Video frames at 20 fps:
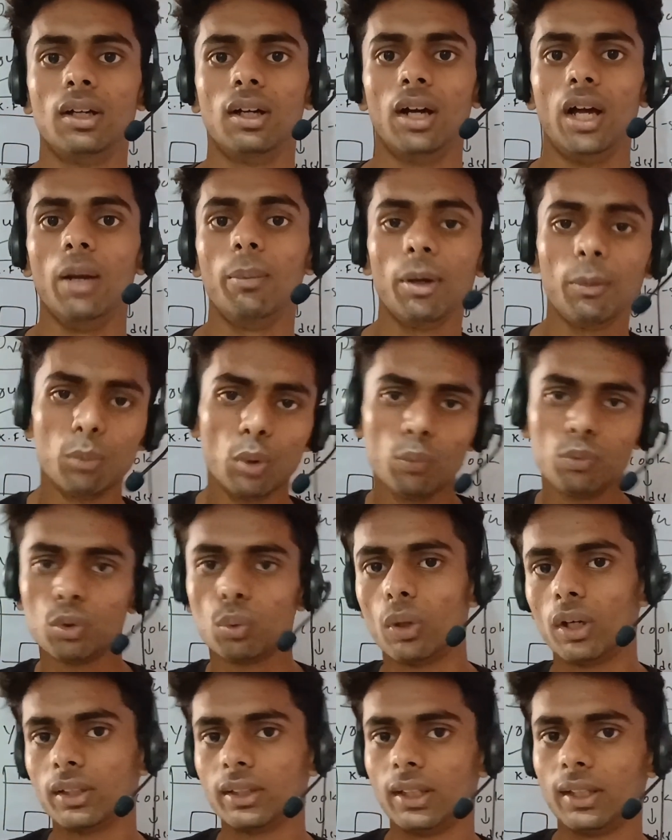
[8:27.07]
If I move
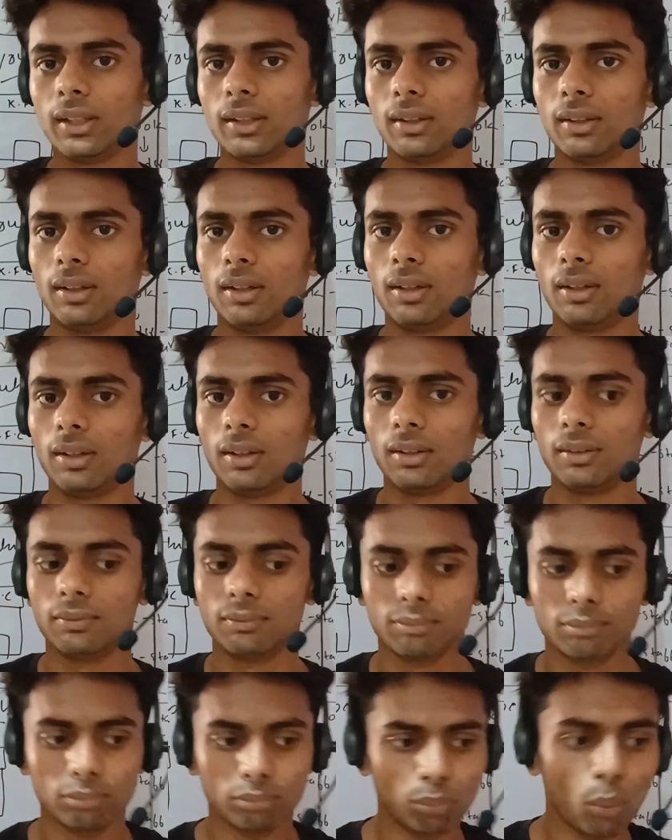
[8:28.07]
toward their
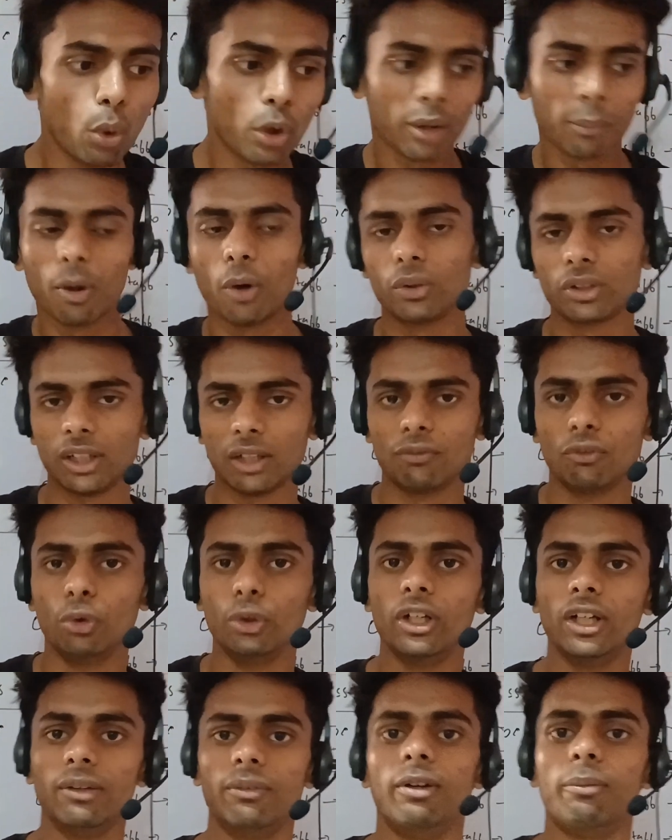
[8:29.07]
more about like food
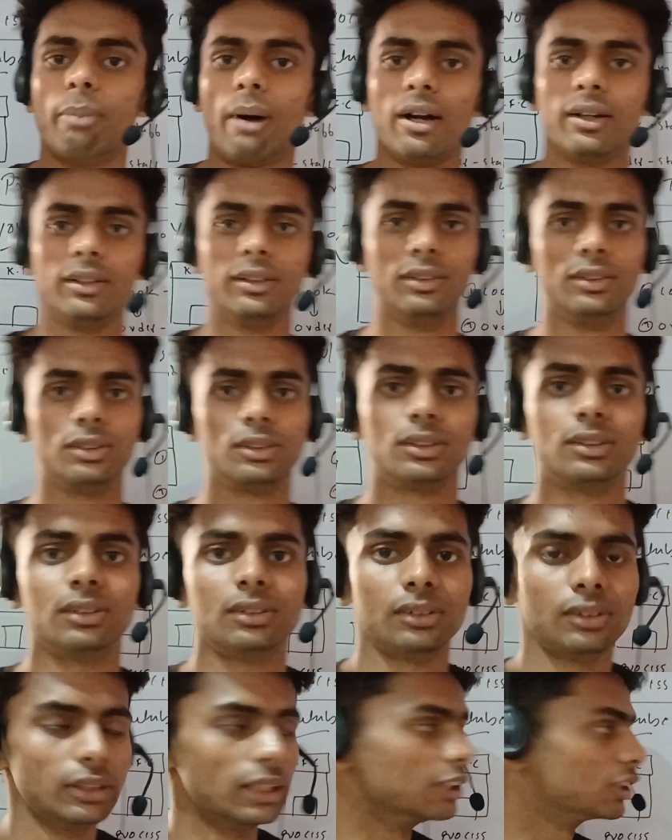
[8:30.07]
delivery partners,
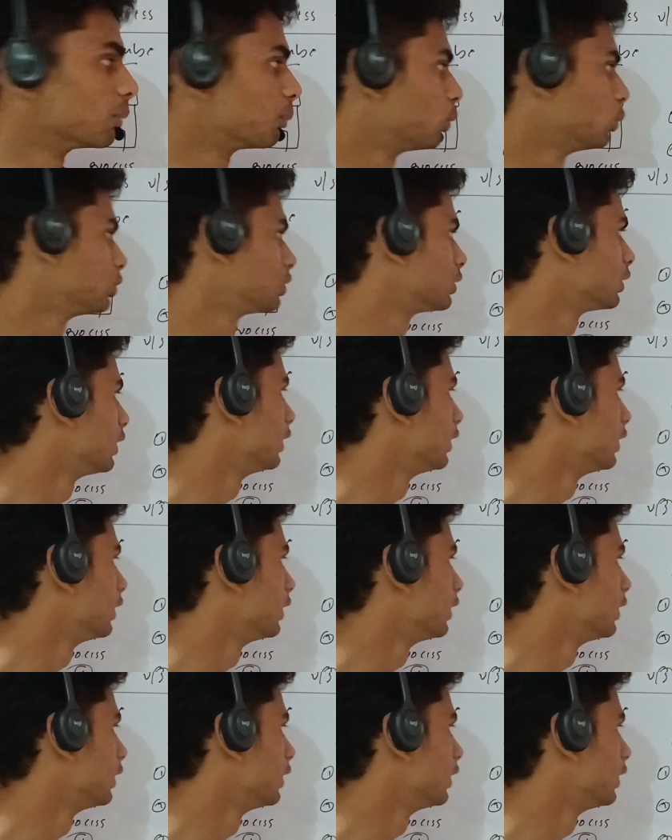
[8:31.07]
let's suppose